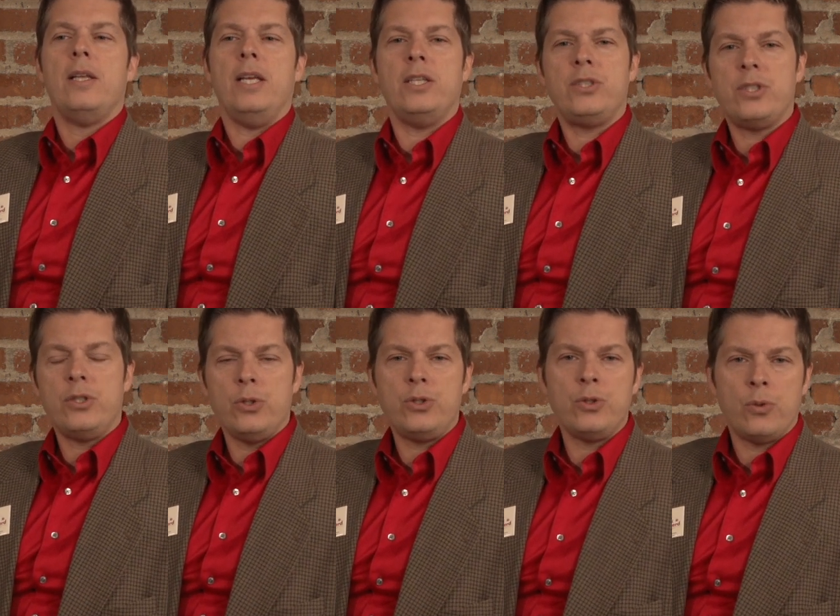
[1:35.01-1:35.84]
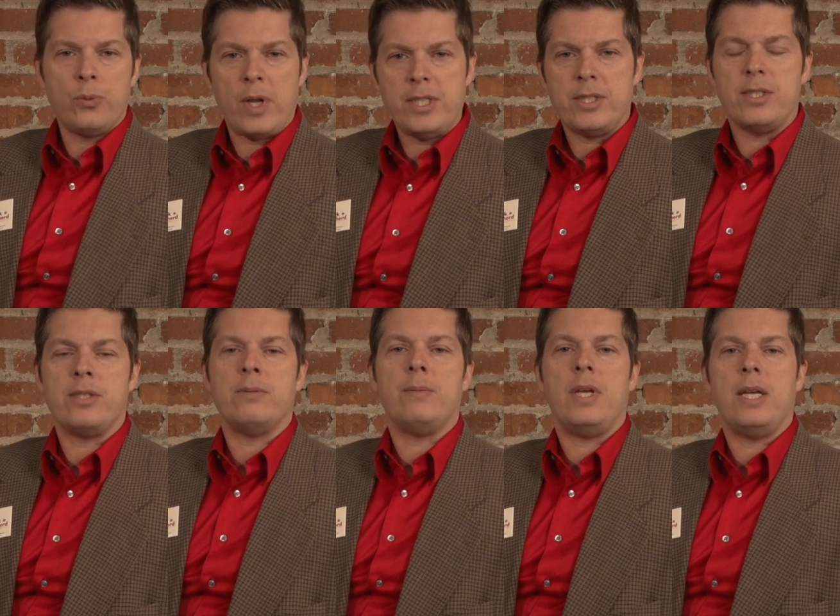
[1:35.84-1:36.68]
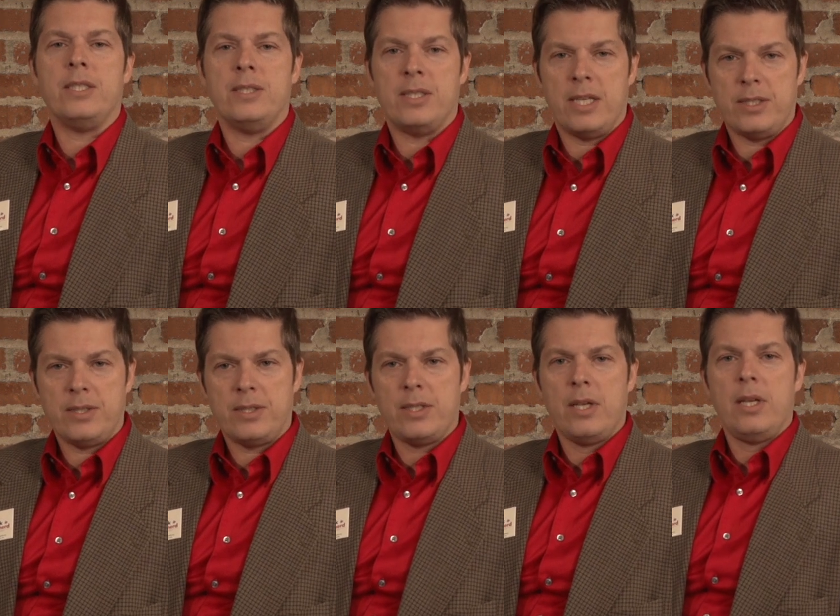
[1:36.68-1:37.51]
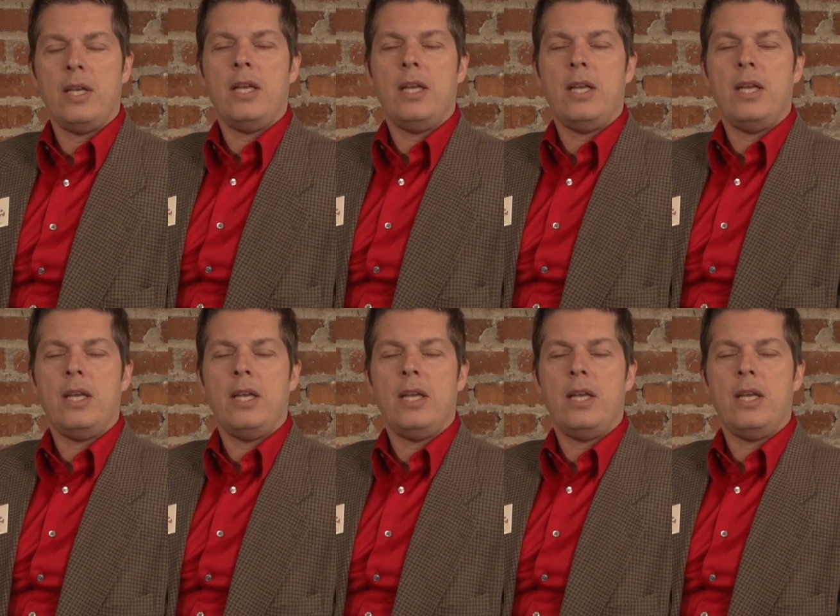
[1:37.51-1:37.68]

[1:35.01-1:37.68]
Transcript: institutional racism exists.